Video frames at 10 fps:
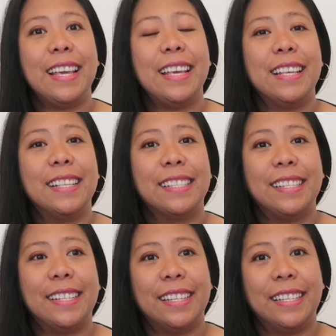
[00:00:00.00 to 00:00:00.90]
is
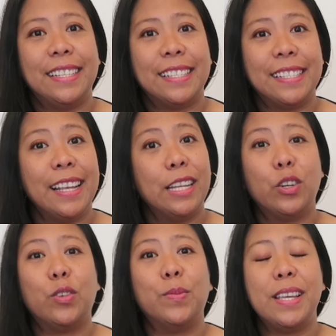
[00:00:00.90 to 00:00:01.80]
the scent
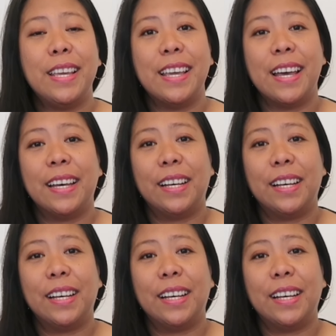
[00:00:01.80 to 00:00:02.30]
of the